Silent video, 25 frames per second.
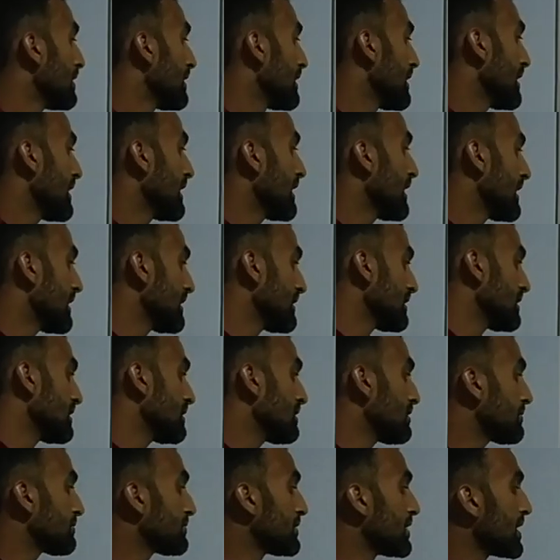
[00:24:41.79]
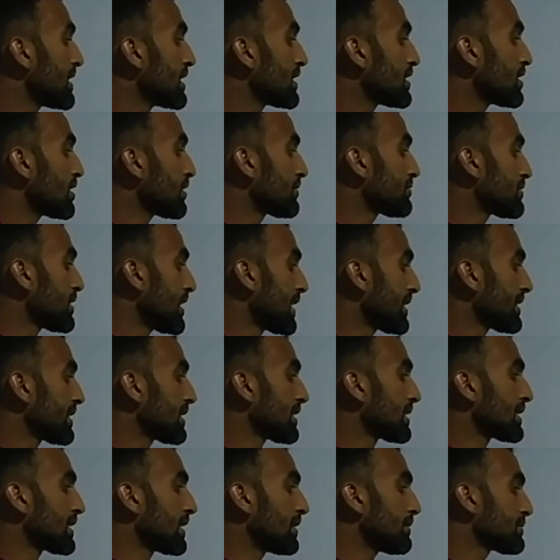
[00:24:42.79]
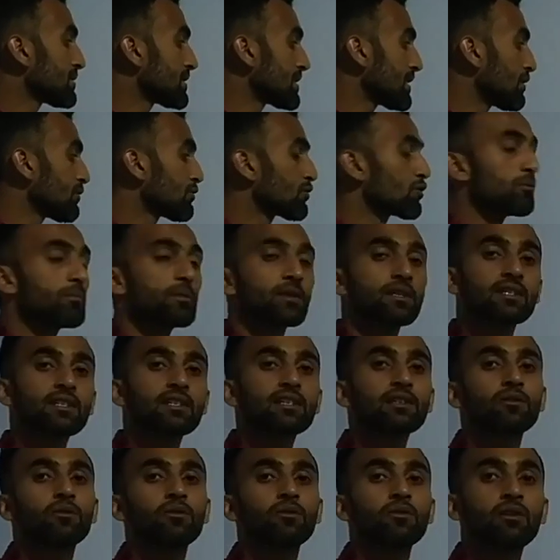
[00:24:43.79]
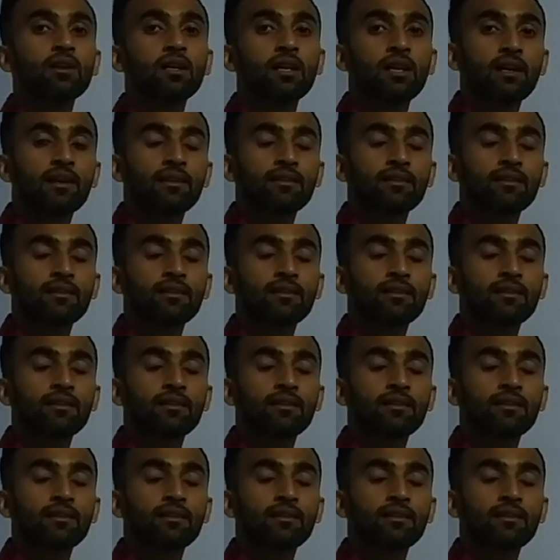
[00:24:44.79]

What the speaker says: and if the area of triangle comes out to be 0,